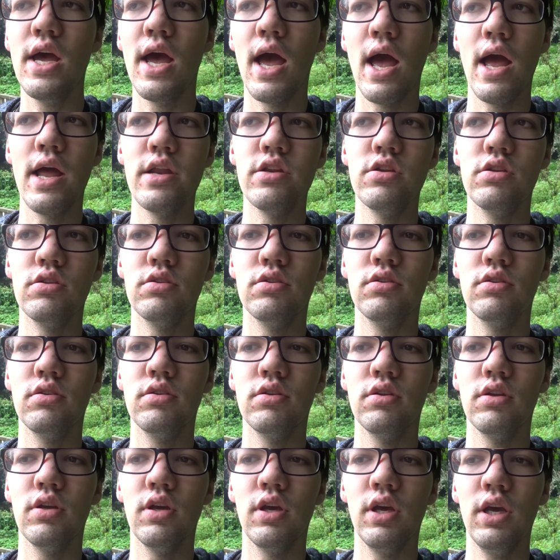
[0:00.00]
And
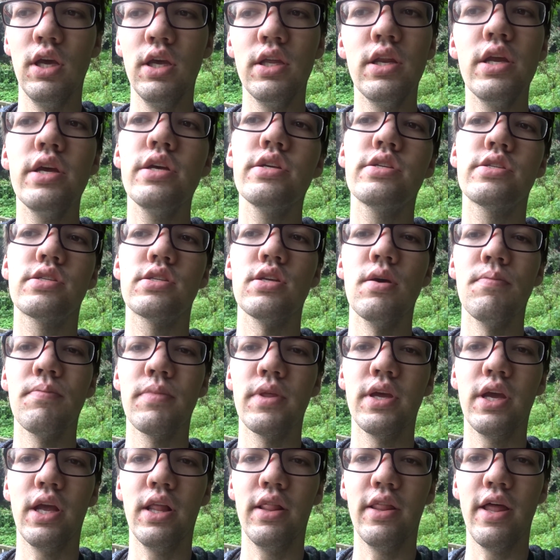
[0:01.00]
it is
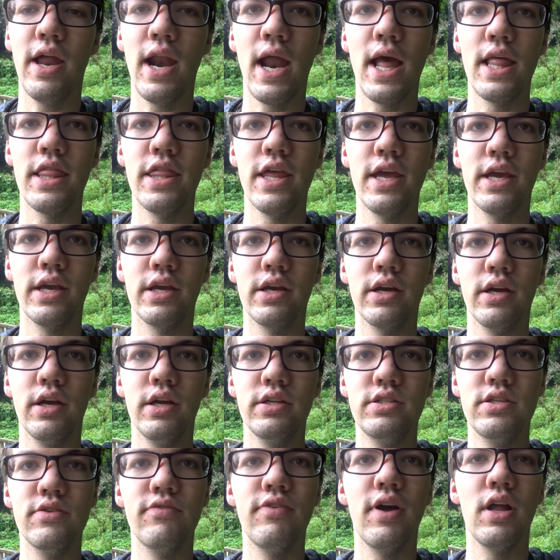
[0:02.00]
something that I think
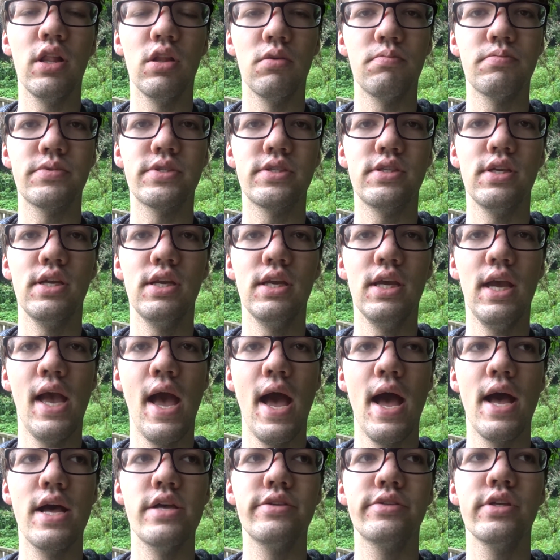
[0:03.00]
a developed city
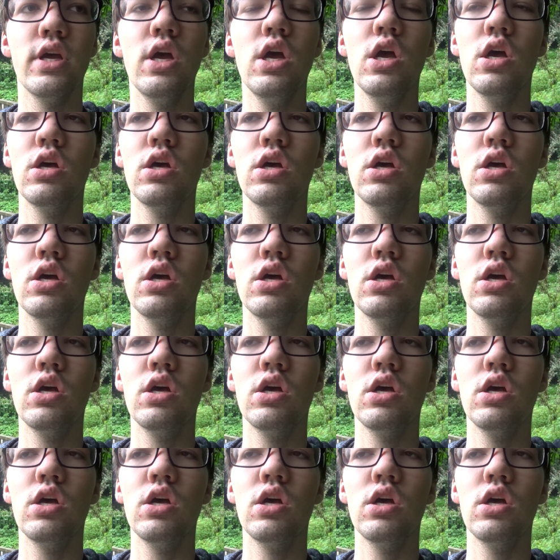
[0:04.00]
has.